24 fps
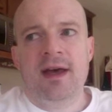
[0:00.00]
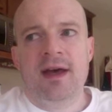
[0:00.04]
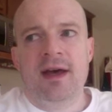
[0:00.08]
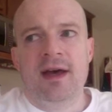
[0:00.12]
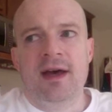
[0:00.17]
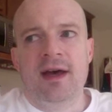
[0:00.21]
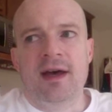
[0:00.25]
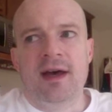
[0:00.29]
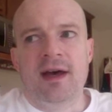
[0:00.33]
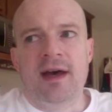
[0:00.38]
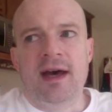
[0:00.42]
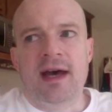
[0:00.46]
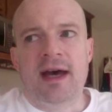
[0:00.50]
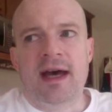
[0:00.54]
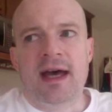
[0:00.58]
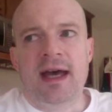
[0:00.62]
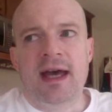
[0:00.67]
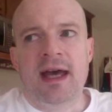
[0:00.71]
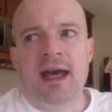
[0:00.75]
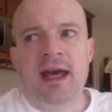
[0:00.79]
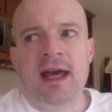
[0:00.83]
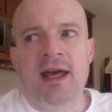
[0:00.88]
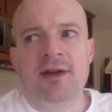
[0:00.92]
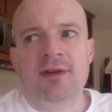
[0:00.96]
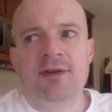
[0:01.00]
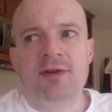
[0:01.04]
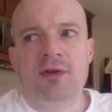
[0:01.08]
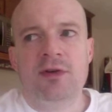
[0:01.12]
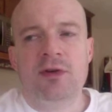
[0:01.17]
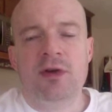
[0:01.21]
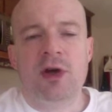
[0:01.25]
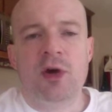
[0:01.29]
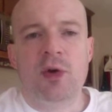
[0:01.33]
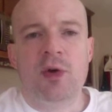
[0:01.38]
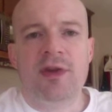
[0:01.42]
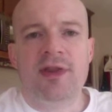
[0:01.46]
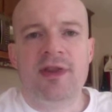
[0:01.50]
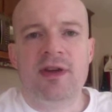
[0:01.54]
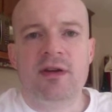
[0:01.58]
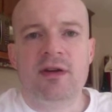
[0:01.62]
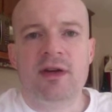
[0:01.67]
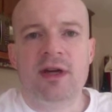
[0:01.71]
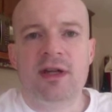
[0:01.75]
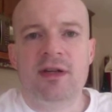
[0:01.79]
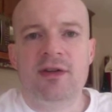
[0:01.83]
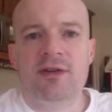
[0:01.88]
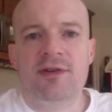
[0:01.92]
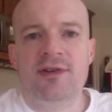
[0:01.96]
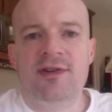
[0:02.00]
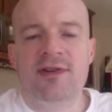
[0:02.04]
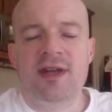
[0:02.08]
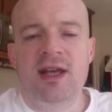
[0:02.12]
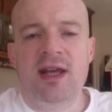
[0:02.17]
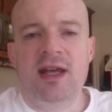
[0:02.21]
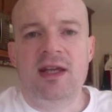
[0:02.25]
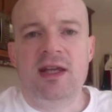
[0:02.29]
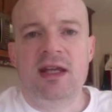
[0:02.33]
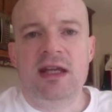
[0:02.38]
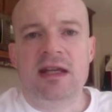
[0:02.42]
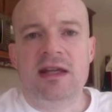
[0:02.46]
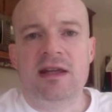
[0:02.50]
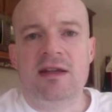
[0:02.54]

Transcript: I had to go in there understanding